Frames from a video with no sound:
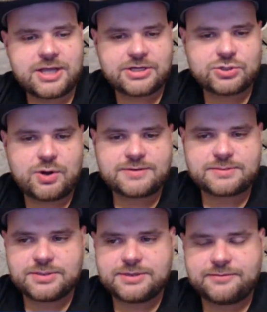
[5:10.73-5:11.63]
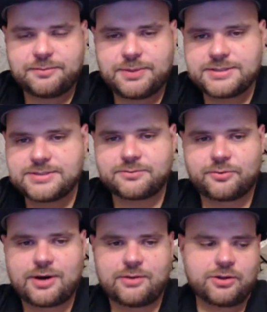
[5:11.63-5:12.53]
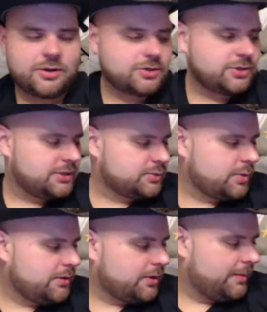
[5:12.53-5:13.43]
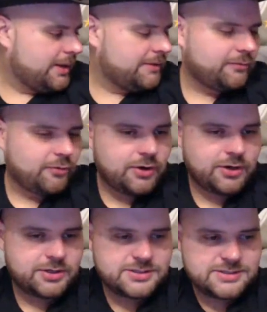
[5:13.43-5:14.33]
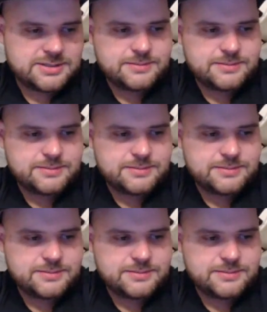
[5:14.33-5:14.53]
And just to kind of show off some of the different pieces from around the country as well that are made for it,